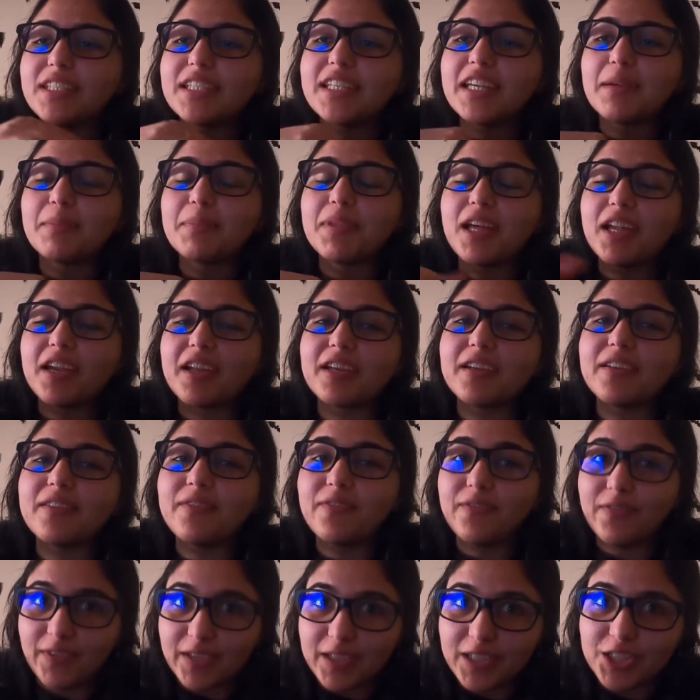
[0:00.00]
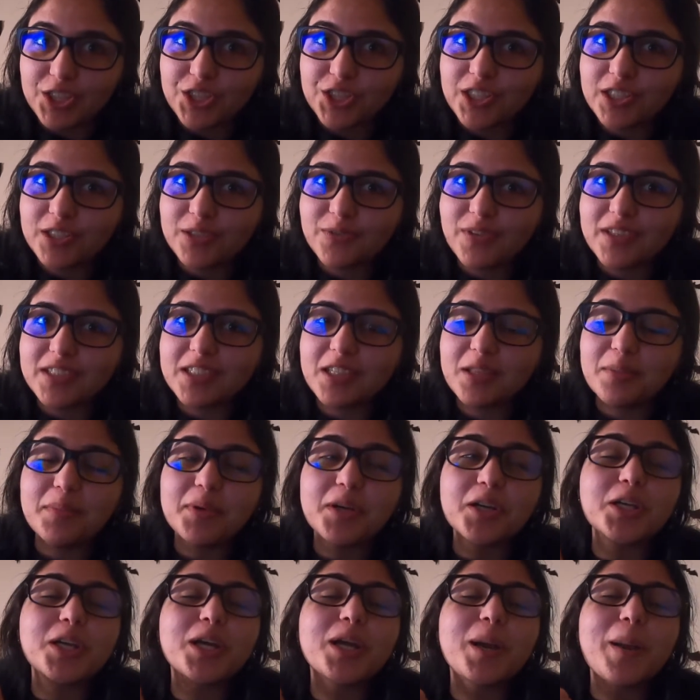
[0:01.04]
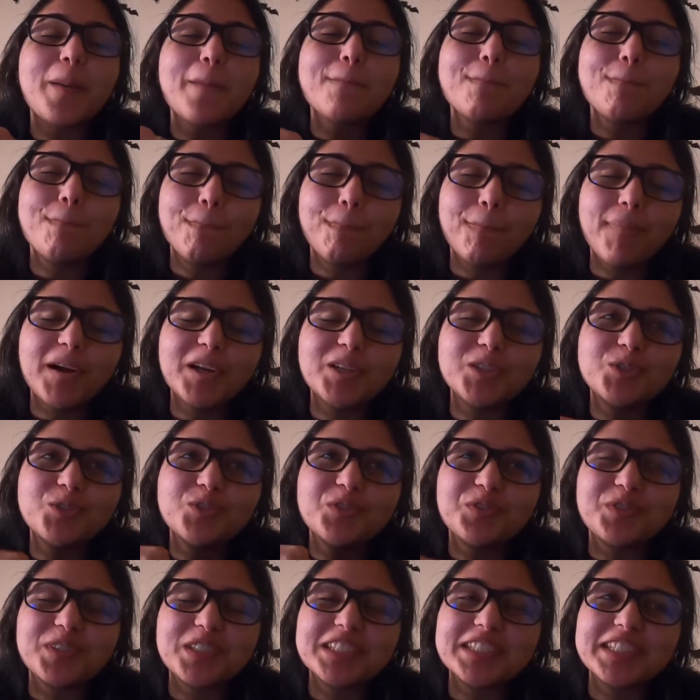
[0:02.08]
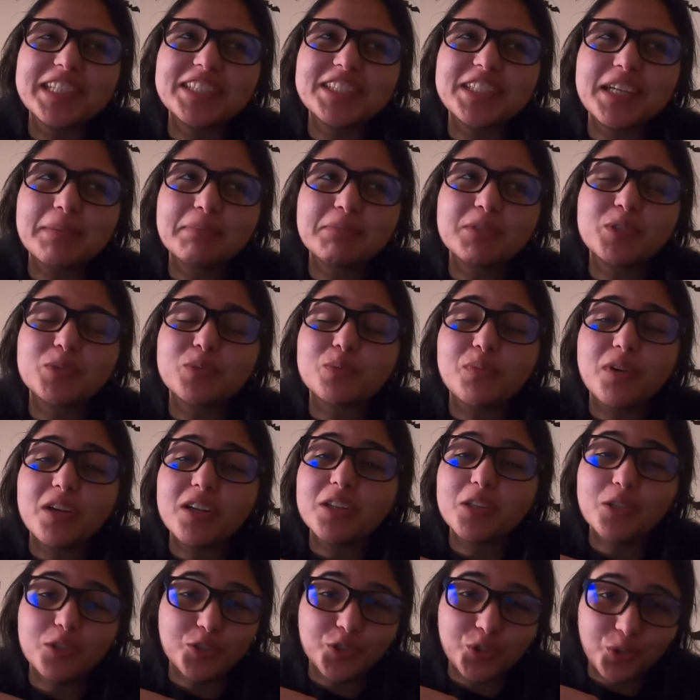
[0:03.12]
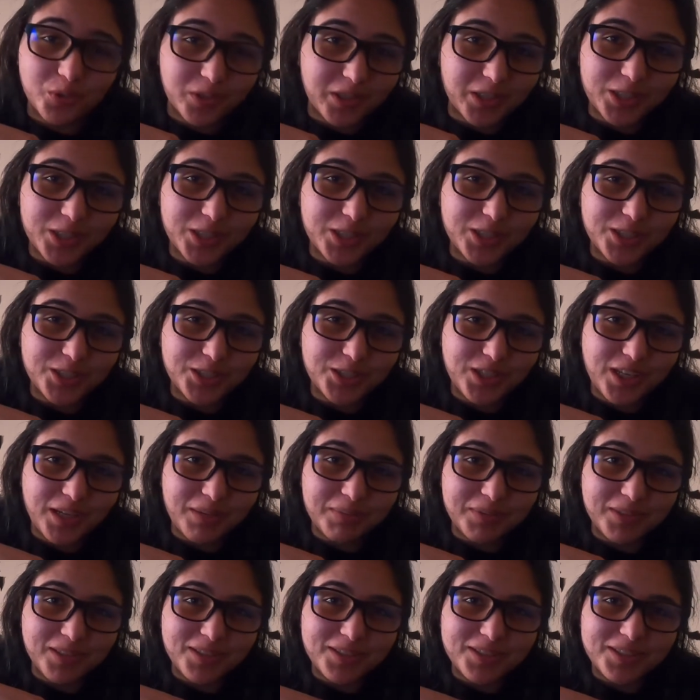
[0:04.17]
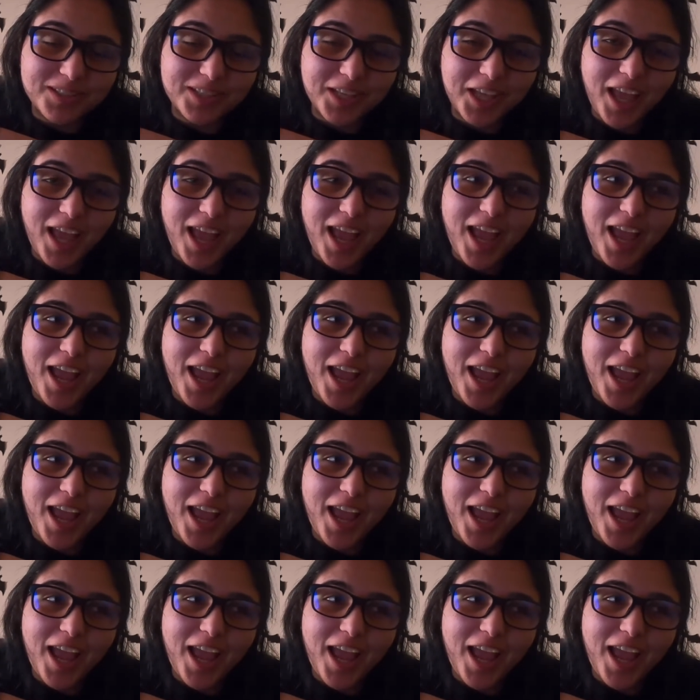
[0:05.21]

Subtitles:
and I plan on finishing the rest of the book. Mind you, the first 9 chapters were probably the shortest chapters.